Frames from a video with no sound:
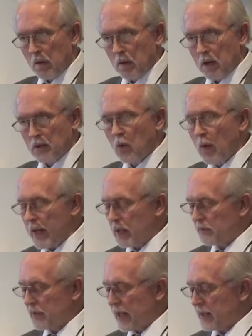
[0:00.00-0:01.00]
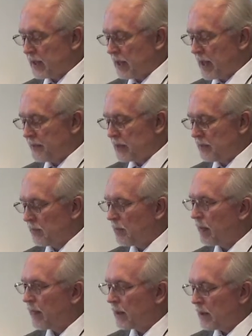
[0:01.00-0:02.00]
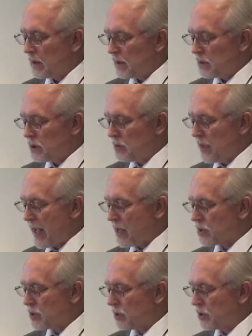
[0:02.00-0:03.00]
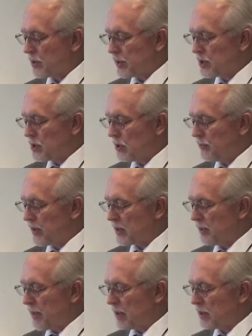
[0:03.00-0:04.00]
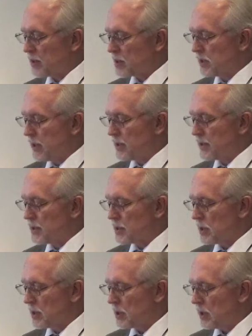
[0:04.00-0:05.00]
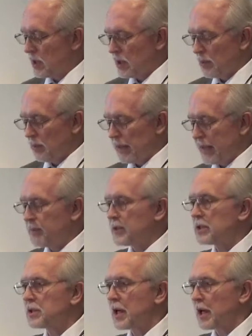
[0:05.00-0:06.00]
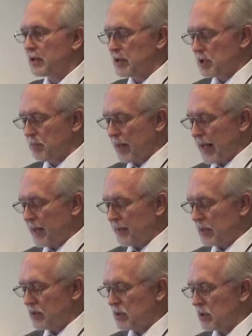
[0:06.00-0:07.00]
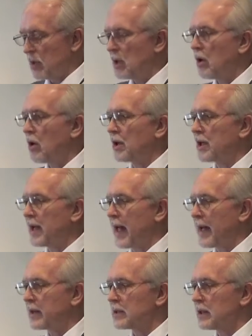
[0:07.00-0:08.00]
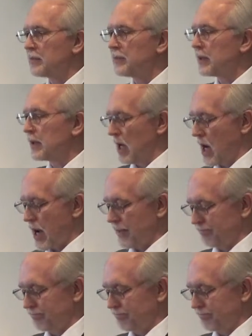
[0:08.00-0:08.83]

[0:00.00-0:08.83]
In the wake of 9/11, two national Christian fundamentalist leaders blamed the terrorist bombings on an act of God.